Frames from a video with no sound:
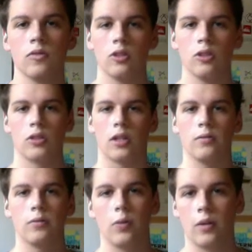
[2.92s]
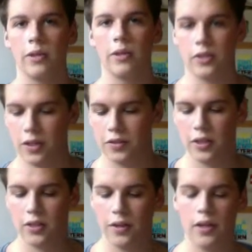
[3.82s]
Good day. Welcome back to
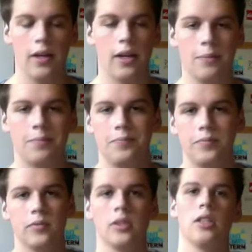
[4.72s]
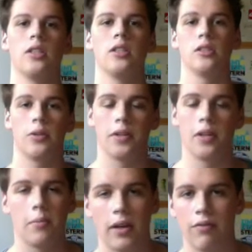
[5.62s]
CFC TV. Sorry I
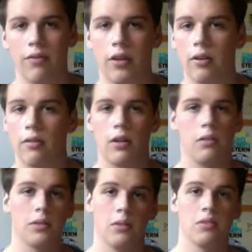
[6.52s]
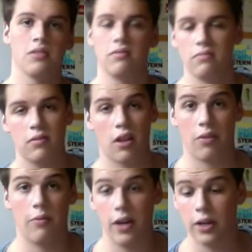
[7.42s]
didn't make a video in a while, but there was
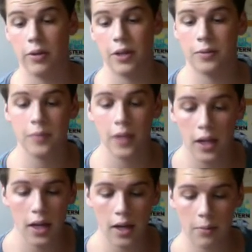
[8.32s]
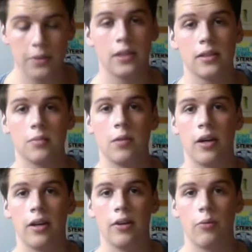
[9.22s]
nothing really going on. But this is
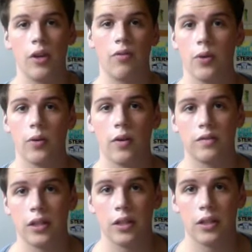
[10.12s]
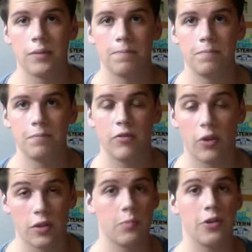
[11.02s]
my review of the
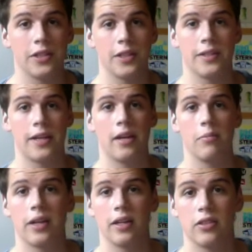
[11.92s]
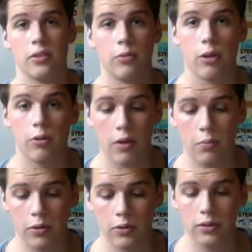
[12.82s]
first preseason game against New York Red
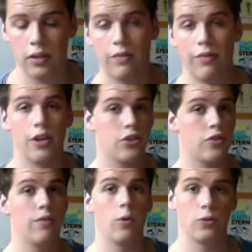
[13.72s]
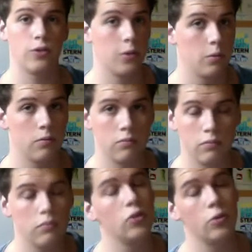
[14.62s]
Bulls. It finished 4-2
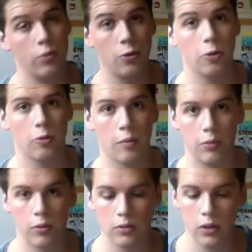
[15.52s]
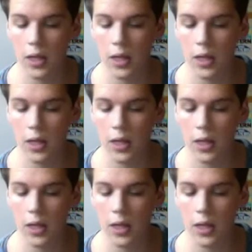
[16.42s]
to New York Red Bull.